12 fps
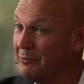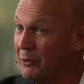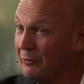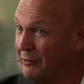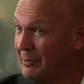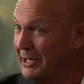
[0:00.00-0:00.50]

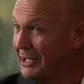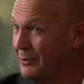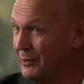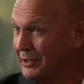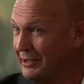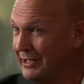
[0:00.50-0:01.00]
more familiar
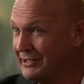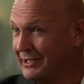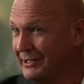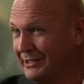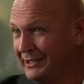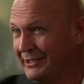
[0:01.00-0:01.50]
with theatre
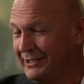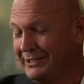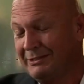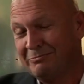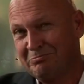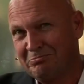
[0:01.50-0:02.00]

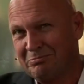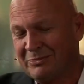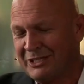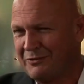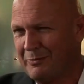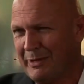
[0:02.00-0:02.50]

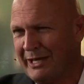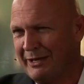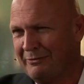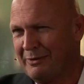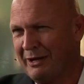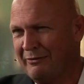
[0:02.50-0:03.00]
is for me
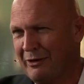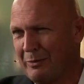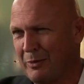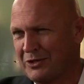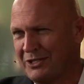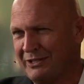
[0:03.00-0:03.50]
a very
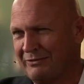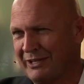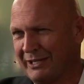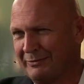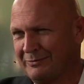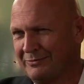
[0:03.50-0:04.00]
positive thing.